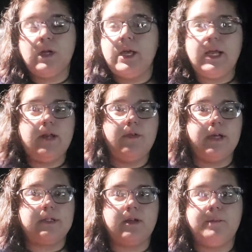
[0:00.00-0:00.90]

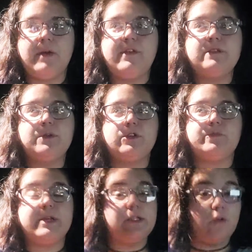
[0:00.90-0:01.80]
Anyways, my Facebook
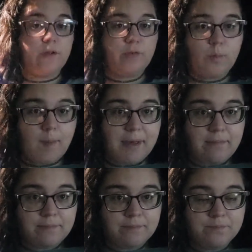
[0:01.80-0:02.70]
group is only for women.
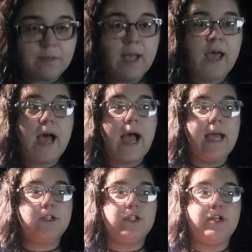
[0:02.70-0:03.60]
I
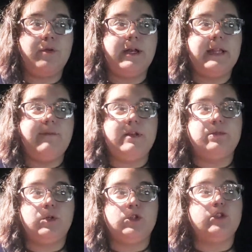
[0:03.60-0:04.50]
actually created that
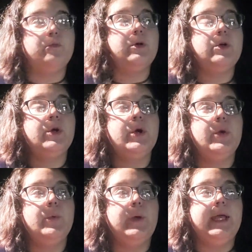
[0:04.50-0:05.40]
Facebook group
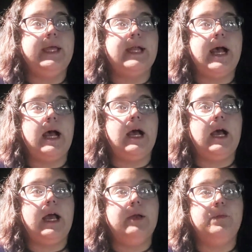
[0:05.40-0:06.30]
when
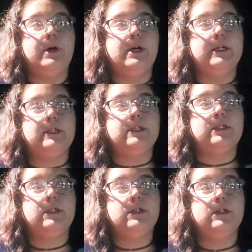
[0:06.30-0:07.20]
I was
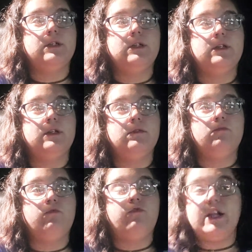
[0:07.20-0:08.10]

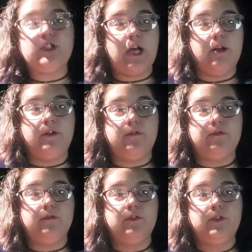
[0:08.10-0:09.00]
fresh out of
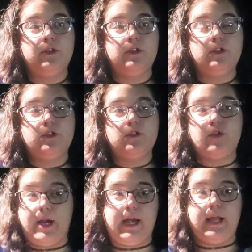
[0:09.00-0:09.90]

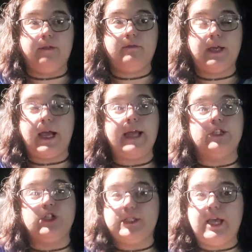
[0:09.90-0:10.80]
training. Like, I
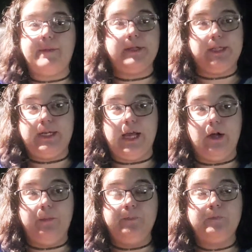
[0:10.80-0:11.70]
just got my
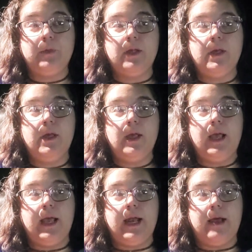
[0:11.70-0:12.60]
CDL,
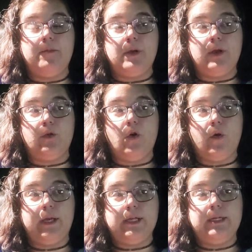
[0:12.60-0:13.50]
and I've been
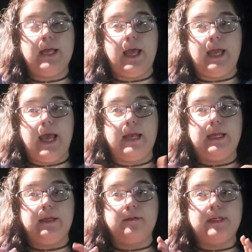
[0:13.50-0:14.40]
growing it and adding